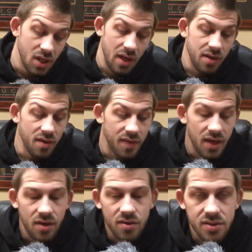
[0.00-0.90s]
Another
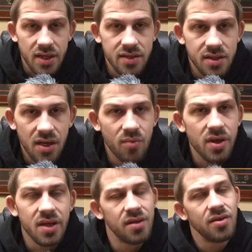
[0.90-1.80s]
thing, is I want
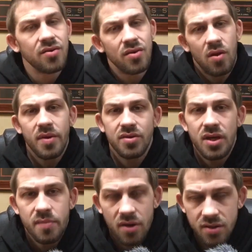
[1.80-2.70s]
to get to know all my
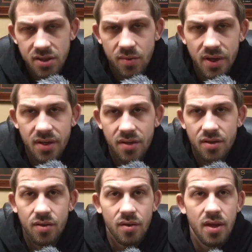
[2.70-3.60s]
training partners. I want to get to
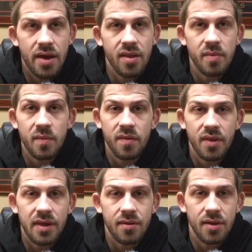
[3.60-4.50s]
know a lot of the people
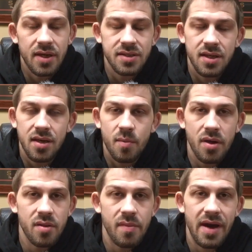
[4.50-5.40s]
that, like I said, I'm
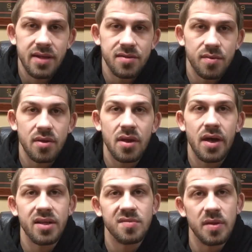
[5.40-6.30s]
on the mats with a lot
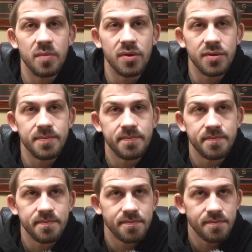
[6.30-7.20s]
of these people,
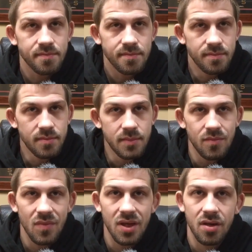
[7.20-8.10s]

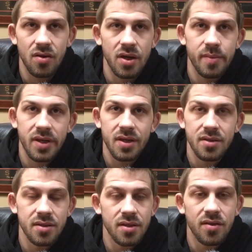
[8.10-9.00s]

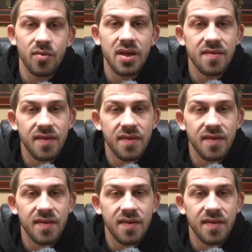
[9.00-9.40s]
3 to